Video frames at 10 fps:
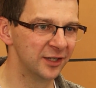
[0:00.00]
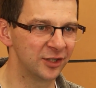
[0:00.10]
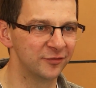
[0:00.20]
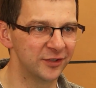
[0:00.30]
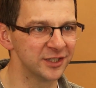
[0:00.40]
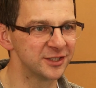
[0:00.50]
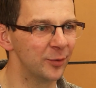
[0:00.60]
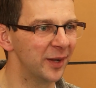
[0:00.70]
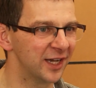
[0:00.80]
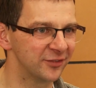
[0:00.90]
Conversely, we
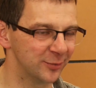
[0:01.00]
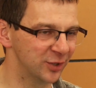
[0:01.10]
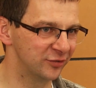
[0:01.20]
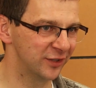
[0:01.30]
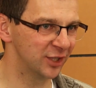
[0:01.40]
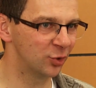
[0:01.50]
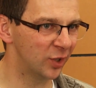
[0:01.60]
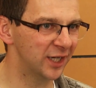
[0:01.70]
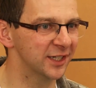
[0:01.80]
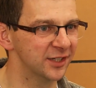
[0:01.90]
may have someone who's very
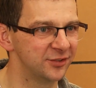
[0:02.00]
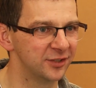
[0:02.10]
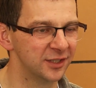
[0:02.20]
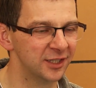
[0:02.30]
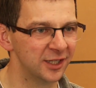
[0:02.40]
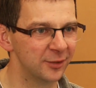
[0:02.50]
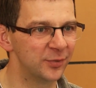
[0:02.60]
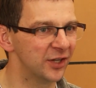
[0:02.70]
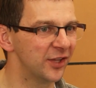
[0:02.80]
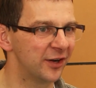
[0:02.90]
quiet,
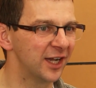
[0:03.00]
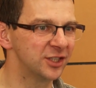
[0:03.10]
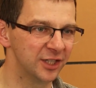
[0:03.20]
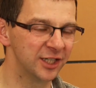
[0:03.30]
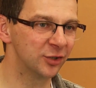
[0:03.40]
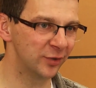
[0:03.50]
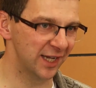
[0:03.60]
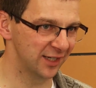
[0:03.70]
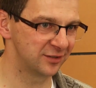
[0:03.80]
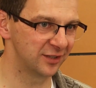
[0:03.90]
but they're actually
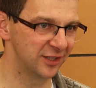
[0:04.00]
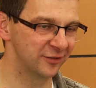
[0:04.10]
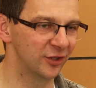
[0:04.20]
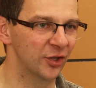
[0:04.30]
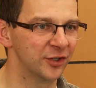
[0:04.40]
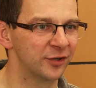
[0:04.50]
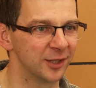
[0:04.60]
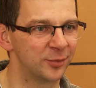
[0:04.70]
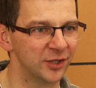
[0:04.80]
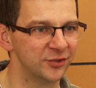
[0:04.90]
correct. They follow the
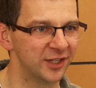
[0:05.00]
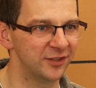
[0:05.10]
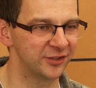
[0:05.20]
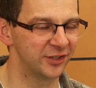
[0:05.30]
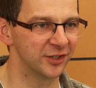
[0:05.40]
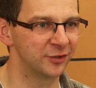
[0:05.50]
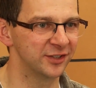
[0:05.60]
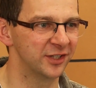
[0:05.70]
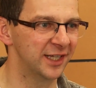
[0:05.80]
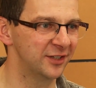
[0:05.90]
correct process, they've done a
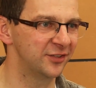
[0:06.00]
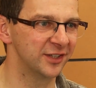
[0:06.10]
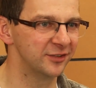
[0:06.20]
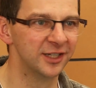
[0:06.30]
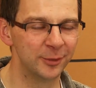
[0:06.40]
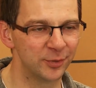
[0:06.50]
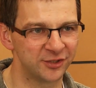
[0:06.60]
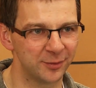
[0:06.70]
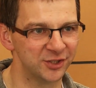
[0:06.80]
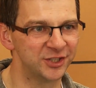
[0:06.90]
correct analysis, but
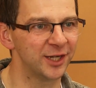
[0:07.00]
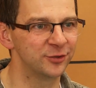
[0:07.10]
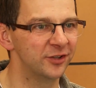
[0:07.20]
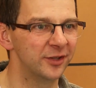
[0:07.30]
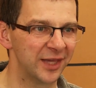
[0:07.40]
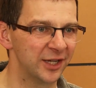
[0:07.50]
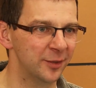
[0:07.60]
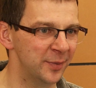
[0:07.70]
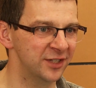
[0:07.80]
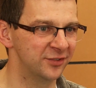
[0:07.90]
someone shouted them down in a
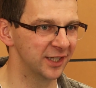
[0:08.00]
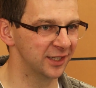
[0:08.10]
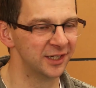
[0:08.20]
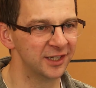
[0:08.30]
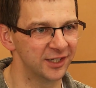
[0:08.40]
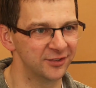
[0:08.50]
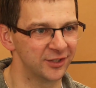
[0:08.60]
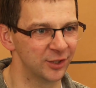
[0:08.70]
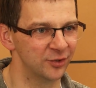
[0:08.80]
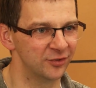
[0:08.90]
meeting, and
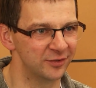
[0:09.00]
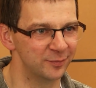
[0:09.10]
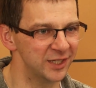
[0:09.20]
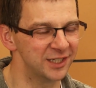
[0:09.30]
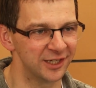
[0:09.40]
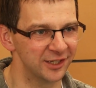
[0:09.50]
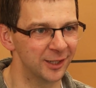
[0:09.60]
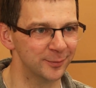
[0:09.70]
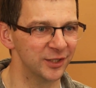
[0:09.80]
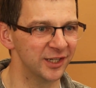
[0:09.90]
so meekly and
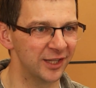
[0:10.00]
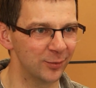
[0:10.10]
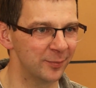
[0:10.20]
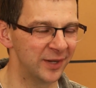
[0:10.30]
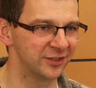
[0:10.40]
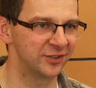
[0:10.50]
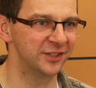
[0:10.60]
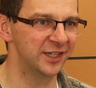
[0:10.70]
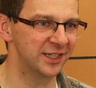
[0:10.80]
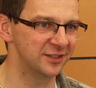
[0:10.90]
humbly they went back to their
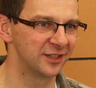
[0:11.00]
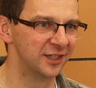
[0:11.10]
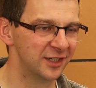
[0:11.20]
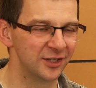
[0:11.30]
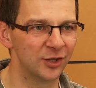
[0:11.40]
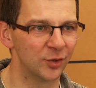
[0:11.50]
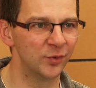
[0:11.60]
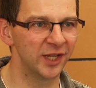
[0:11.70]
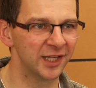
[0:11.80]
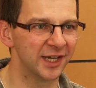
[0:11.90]
desk, not
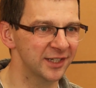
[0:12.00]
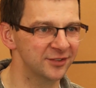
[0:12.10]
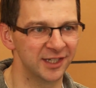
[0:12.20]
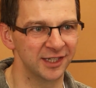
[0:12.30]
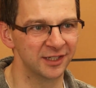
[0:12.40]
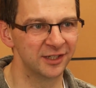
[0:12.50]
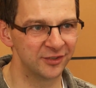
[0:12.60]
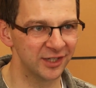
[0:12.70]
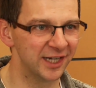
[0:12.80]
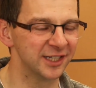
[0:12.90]
realizing
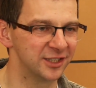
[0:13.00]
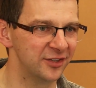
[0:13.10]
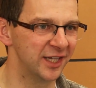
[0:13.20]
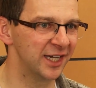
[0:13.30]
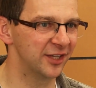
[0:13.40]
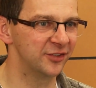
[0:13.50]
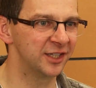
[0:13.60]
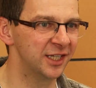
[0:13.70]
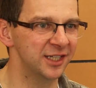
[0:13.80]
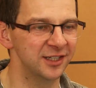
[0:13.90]
that actually they had the
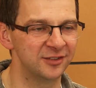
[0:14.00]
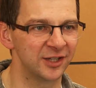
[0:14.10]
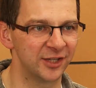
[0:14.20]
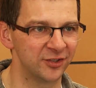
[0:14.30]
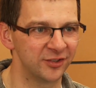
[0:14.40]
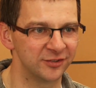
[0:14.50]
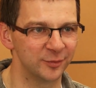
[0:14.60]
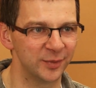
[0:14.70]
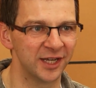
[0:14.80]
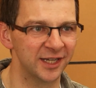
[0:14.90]
key to how the
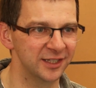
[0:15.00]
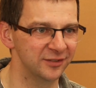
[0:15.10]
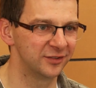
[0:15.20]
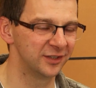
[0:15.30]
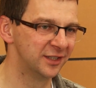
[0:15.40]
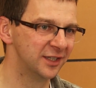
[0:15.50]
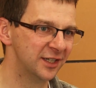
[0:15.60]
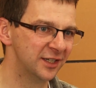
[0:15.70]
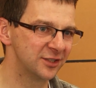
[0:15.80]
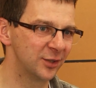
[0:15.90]
system behaved.
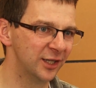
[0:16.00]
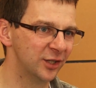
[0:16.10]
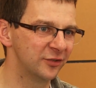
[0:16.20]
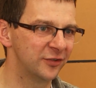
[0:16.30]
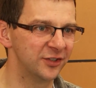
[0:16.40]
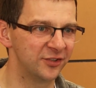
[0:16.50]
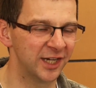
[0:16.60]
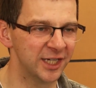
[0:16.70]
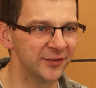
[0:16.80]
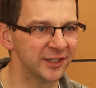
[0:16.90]
So I look for
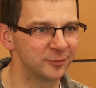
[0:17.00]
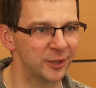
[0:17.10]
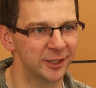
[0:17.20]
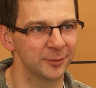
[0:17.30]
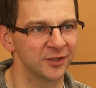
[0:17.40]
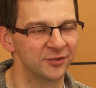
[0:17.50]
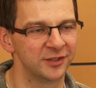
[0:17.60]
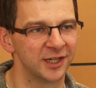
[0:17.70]
design of experiment.